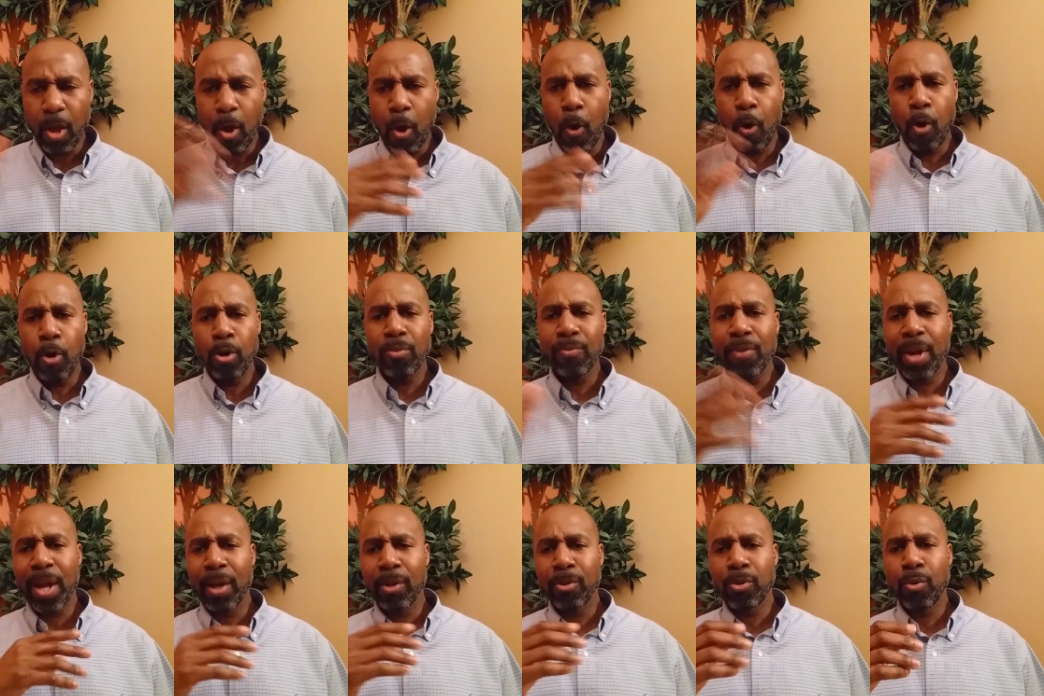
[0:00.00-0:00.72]
all
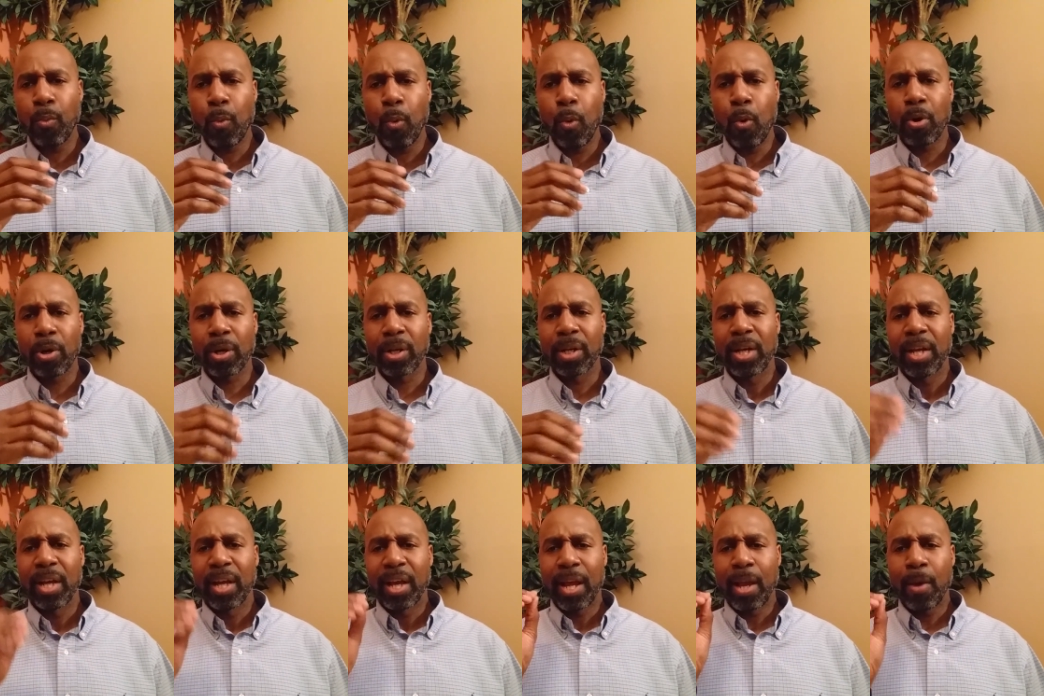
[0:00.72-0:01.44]
around the water.
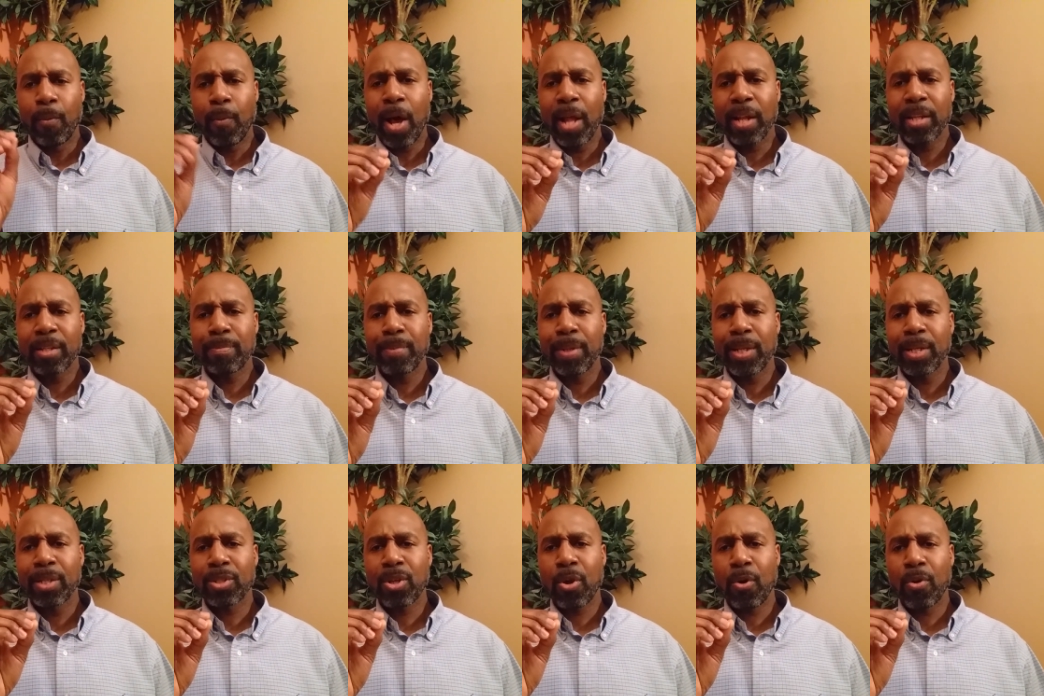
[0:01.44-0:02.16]
And while it's
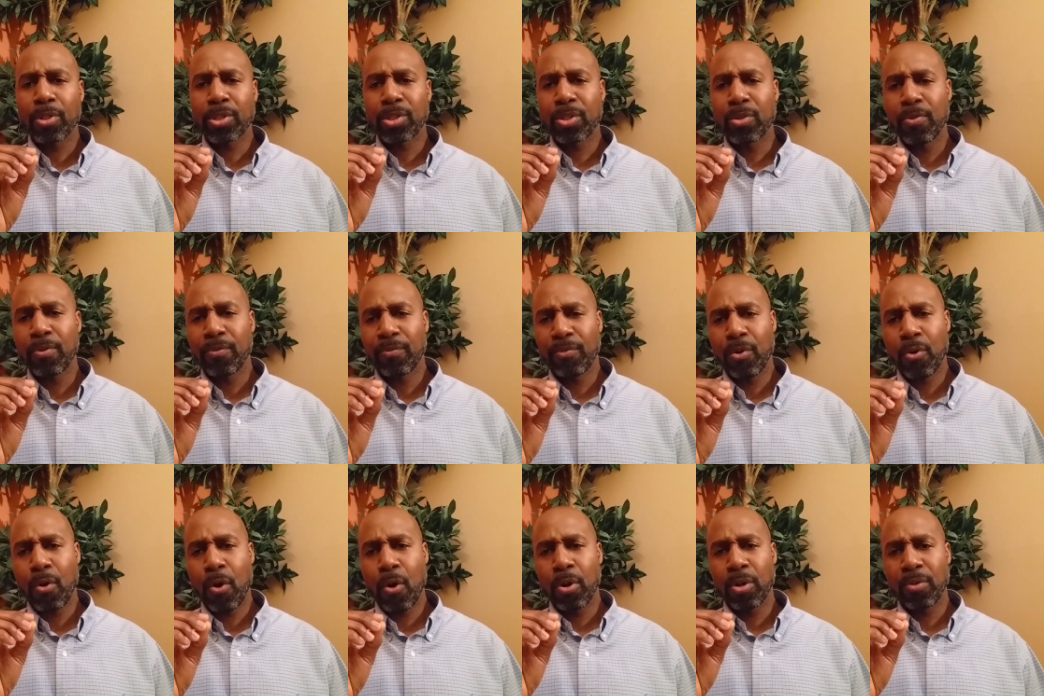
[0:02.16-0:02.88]
being tossed to and
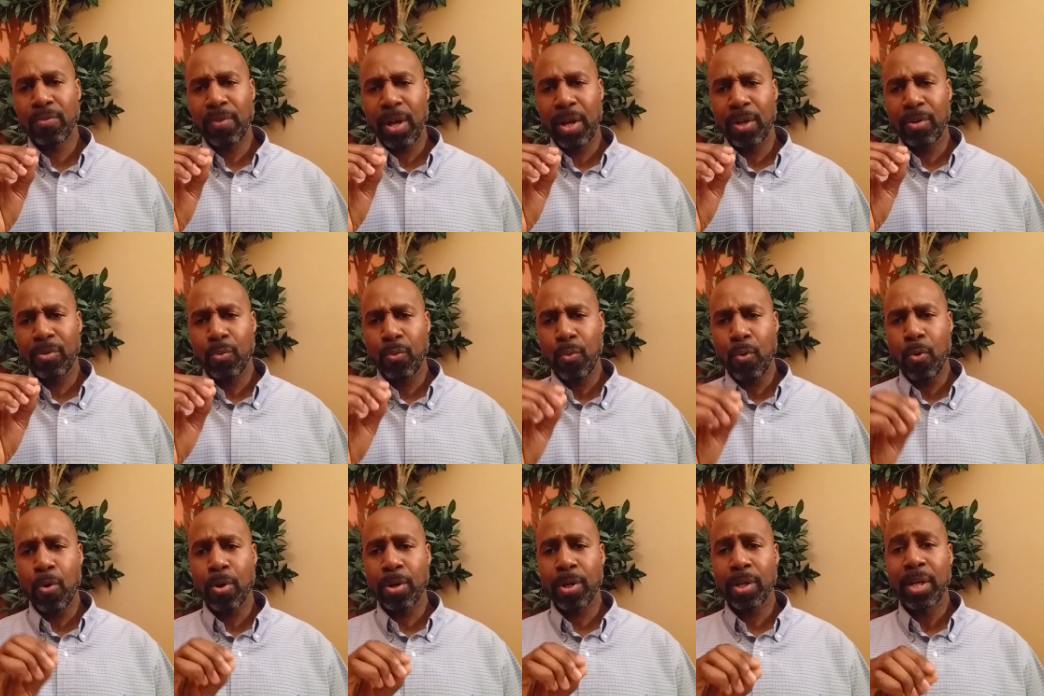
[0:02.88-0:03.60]
fro all around the
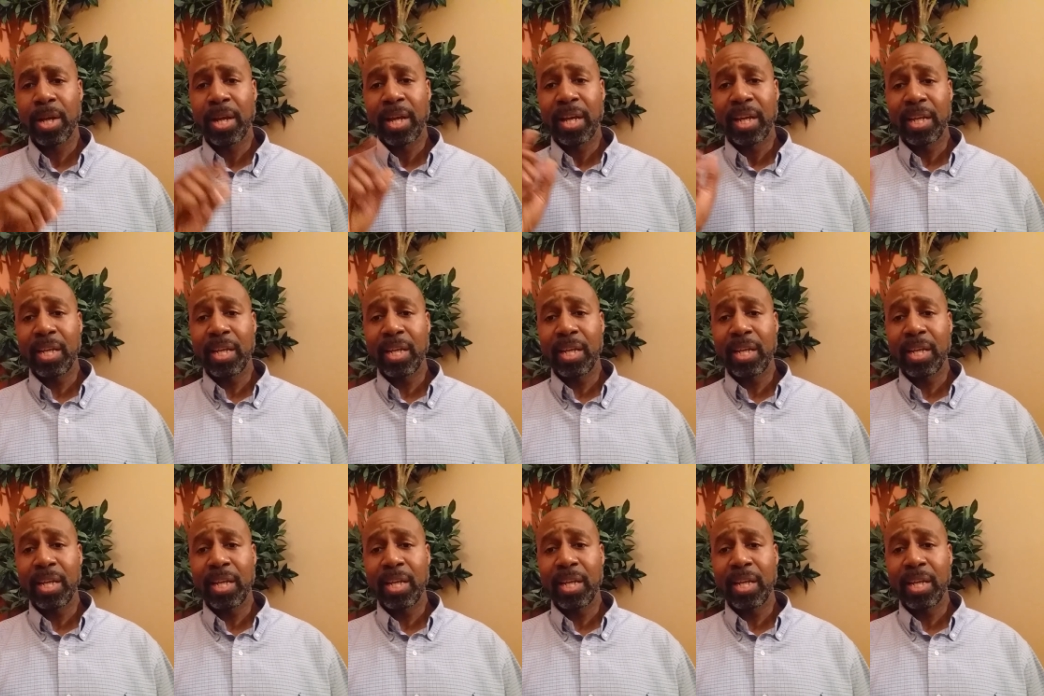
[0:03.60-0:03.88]
water,